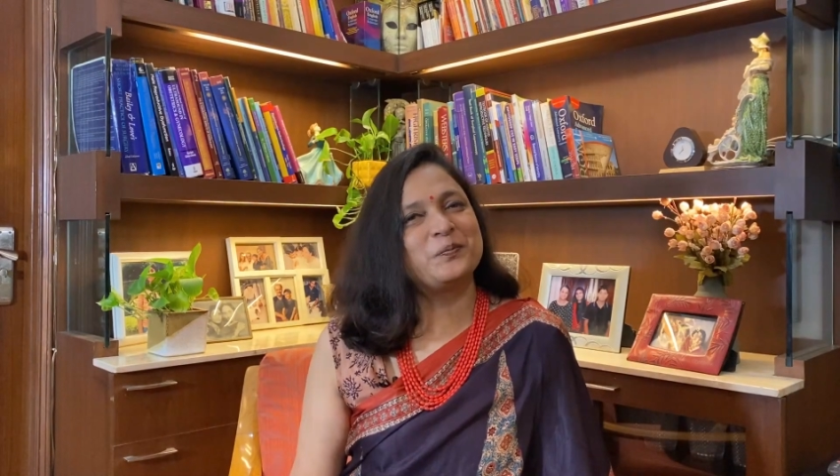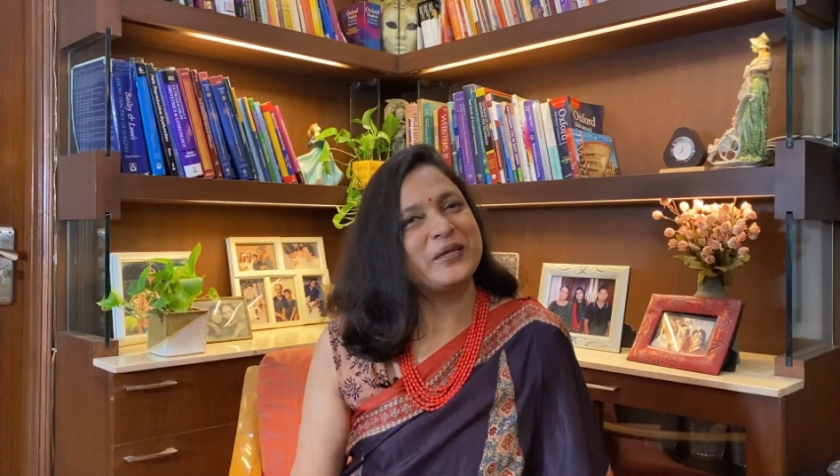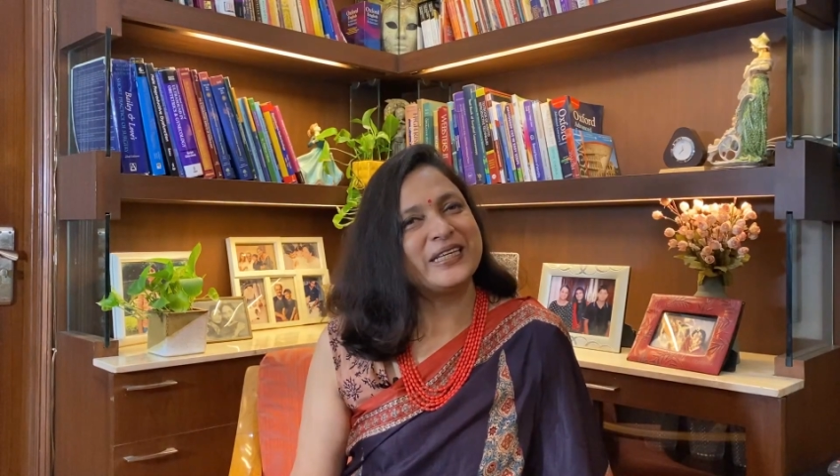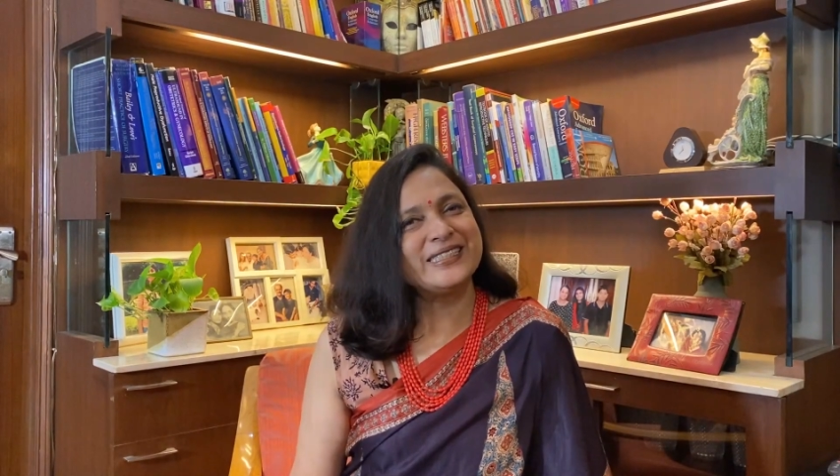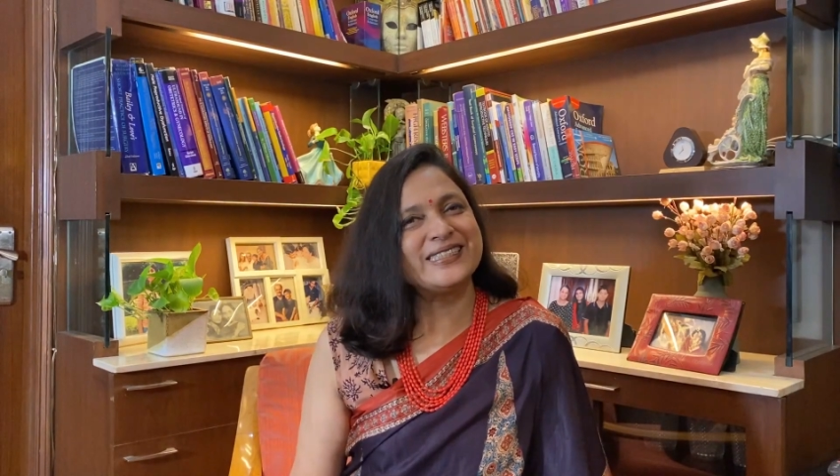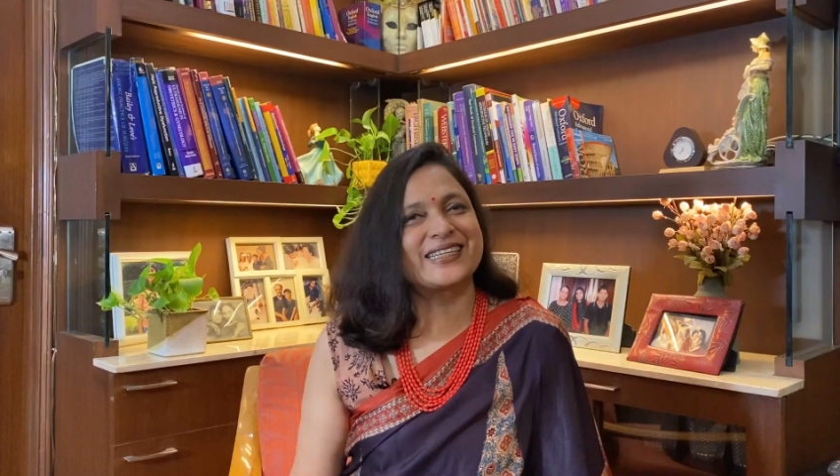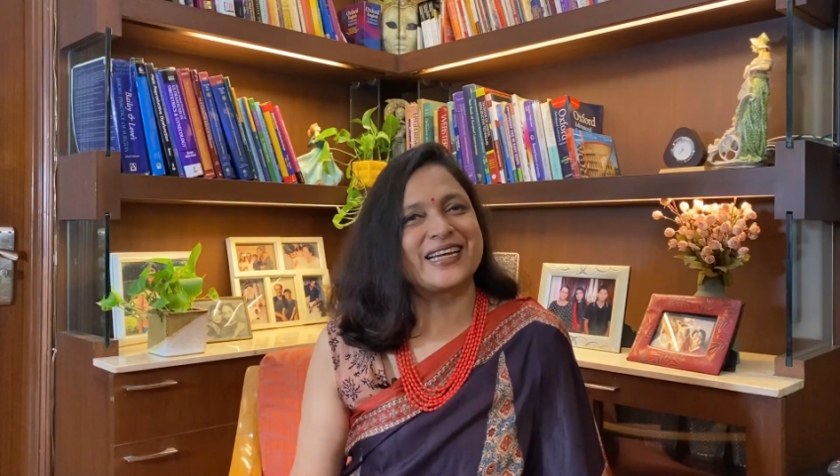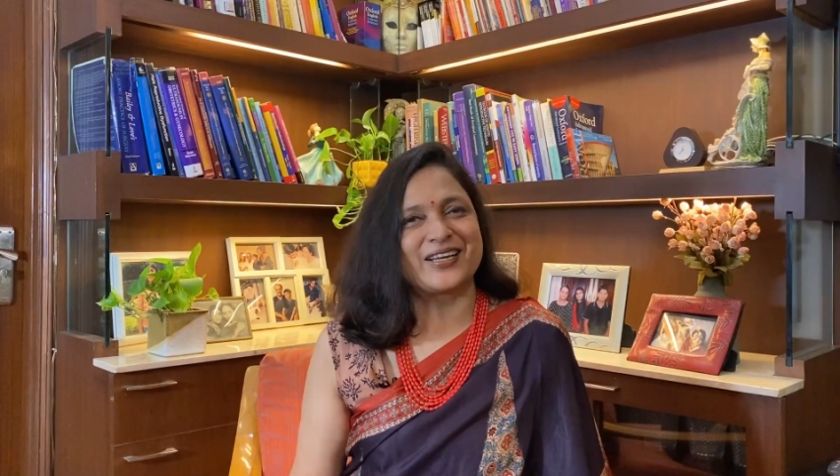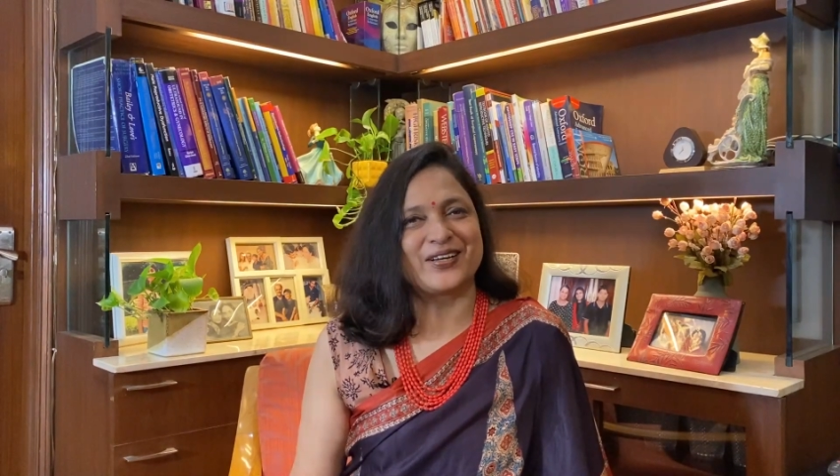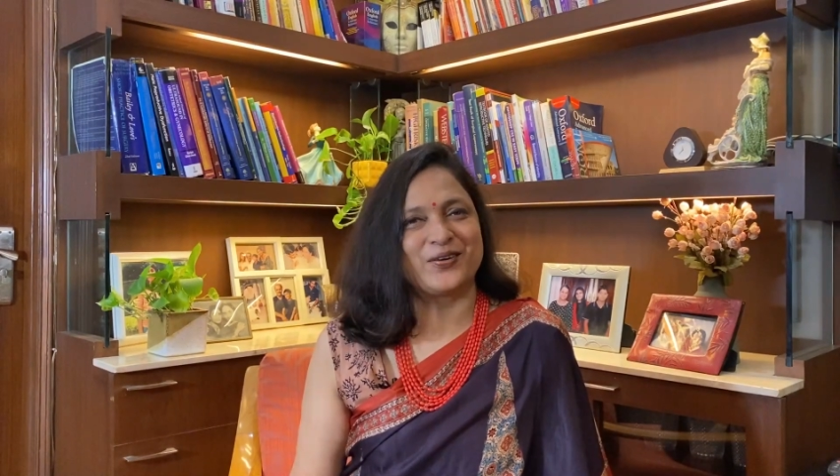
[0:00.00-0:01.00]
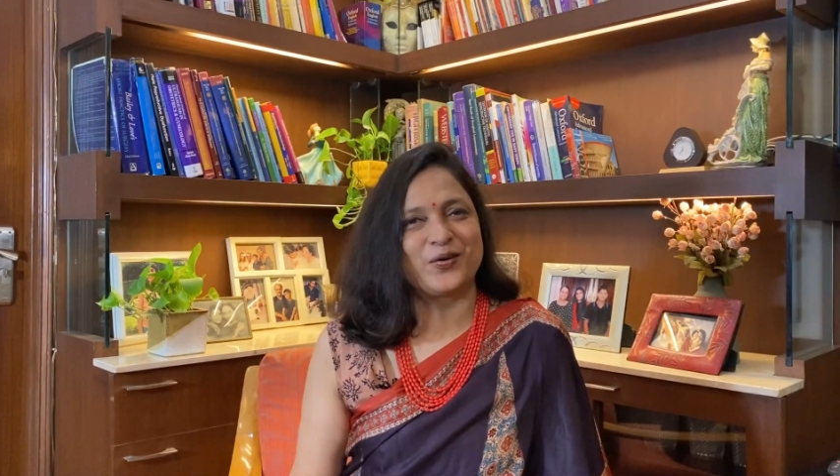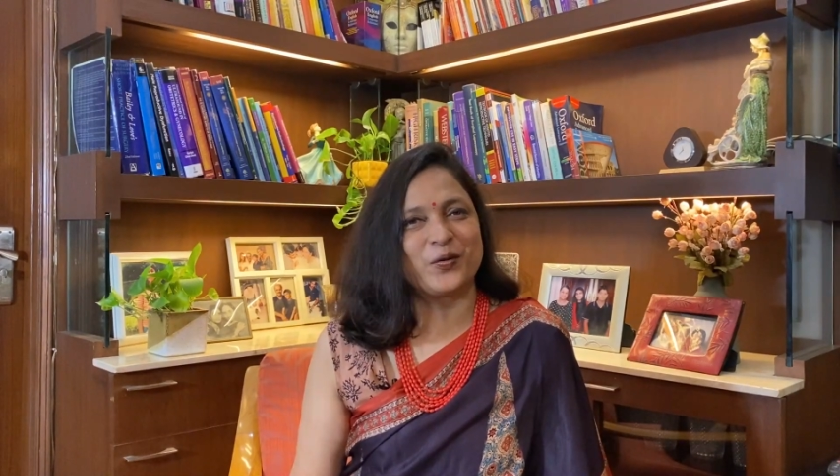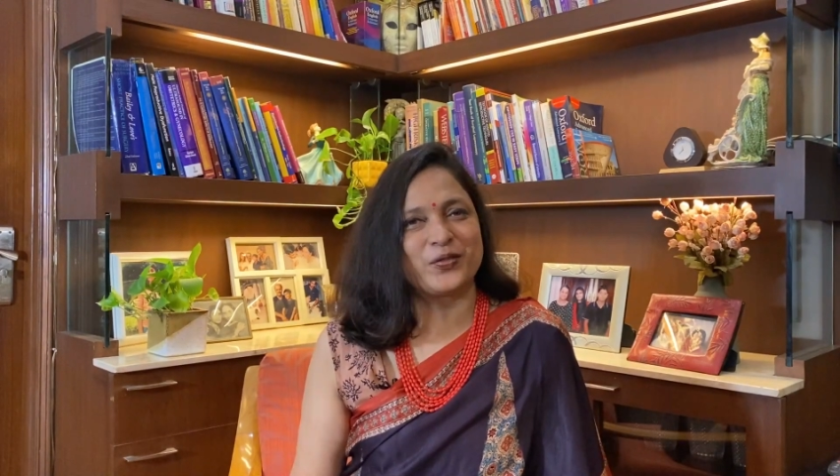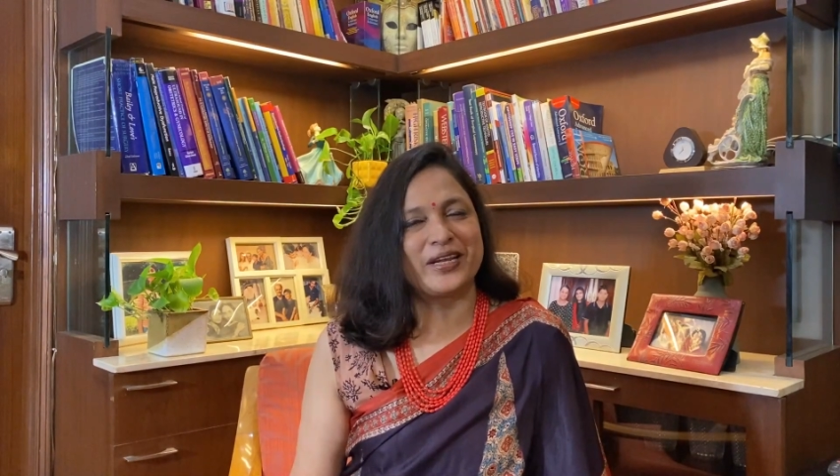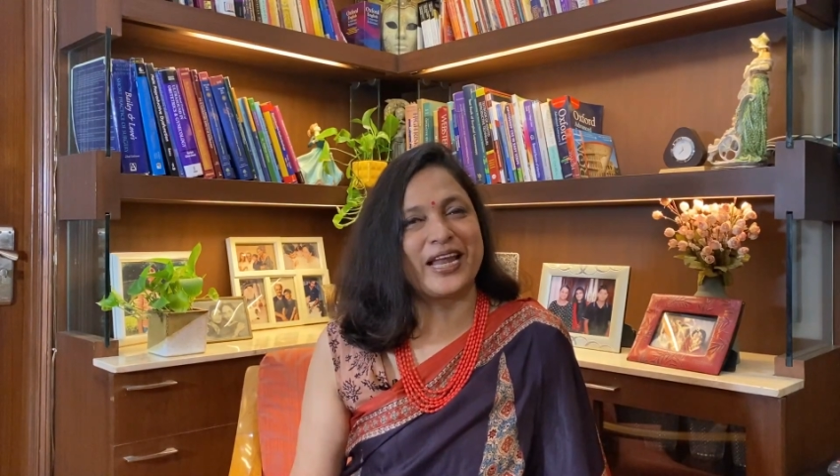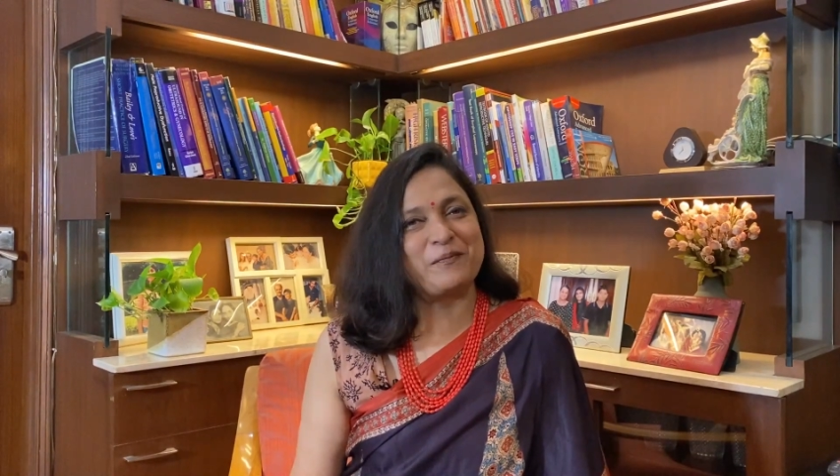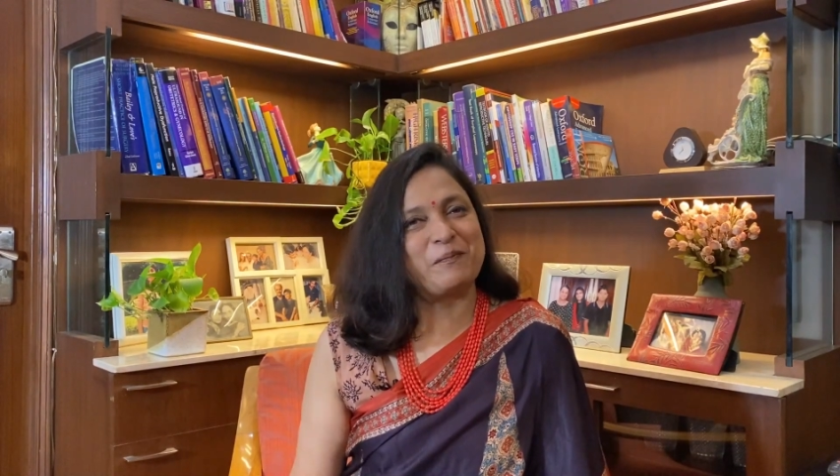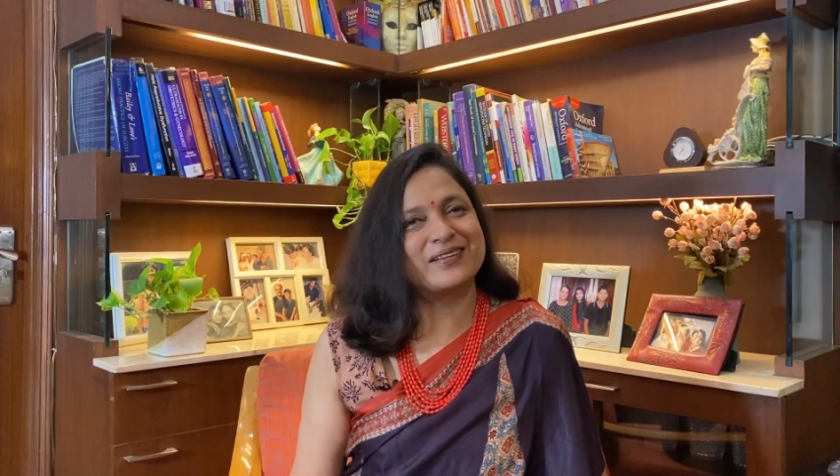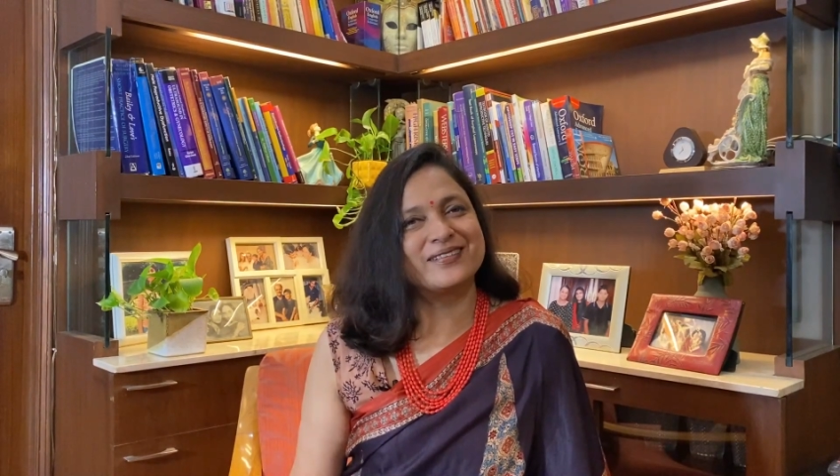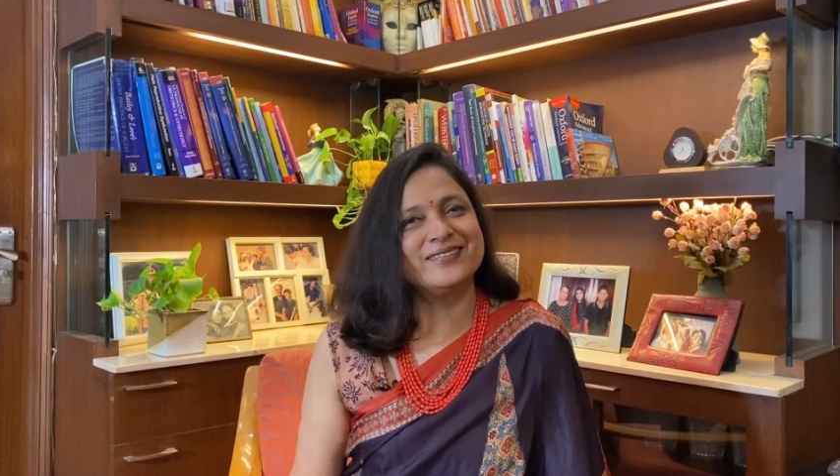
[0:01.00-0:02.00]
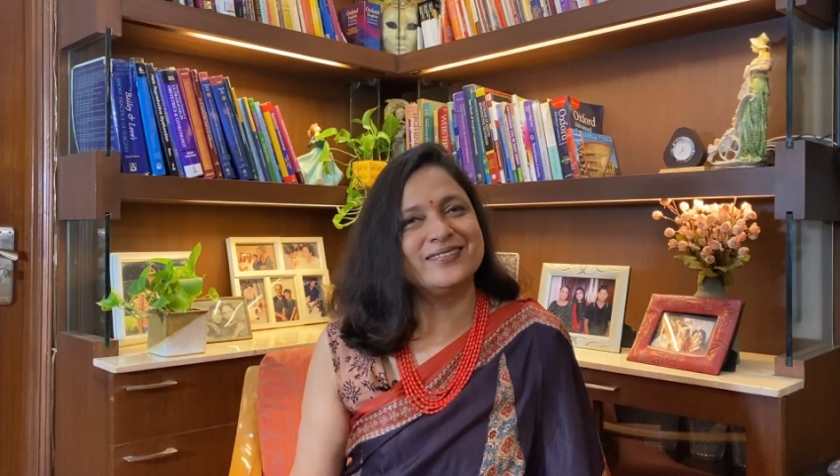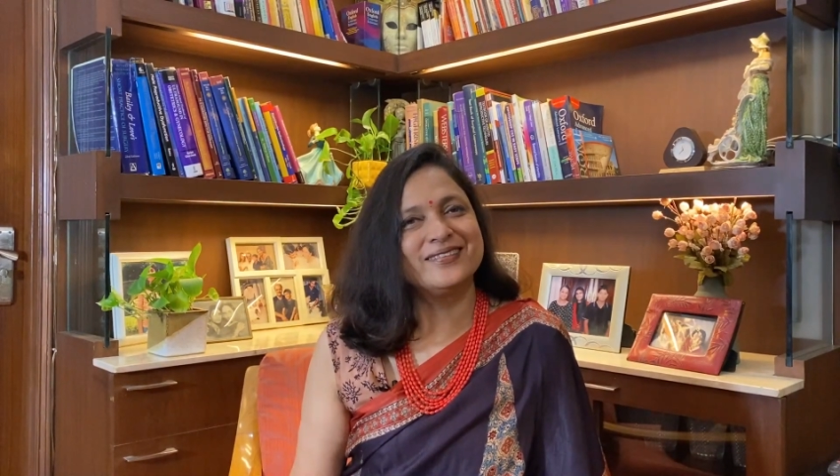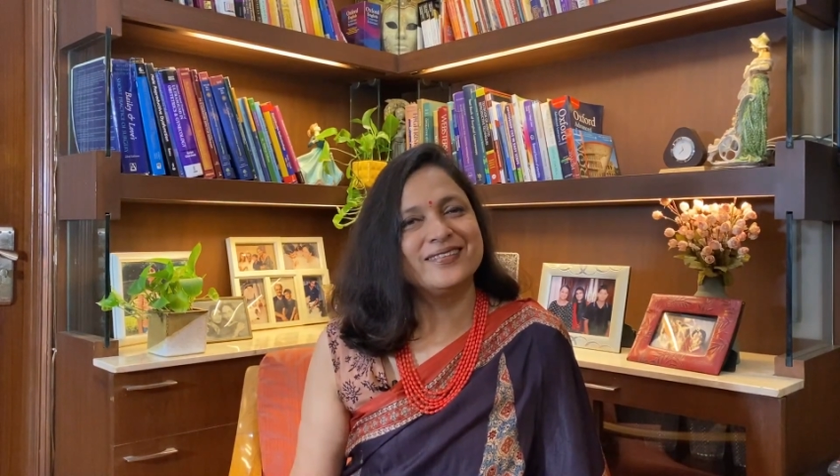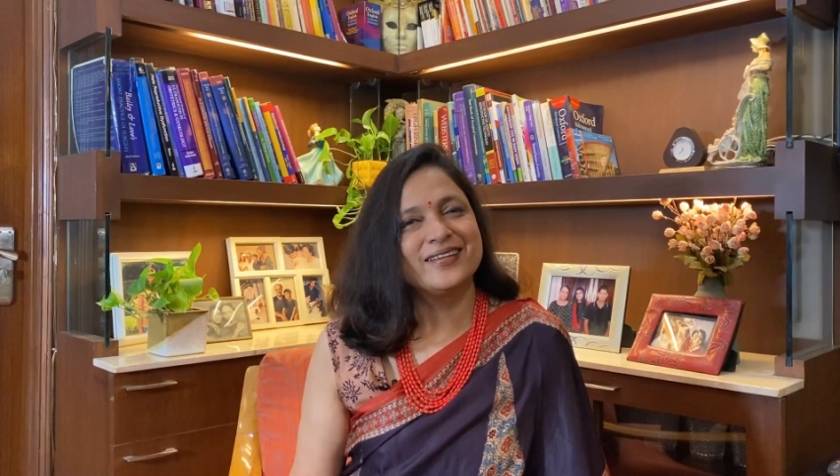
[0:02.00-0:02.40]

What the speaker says: please click on the like button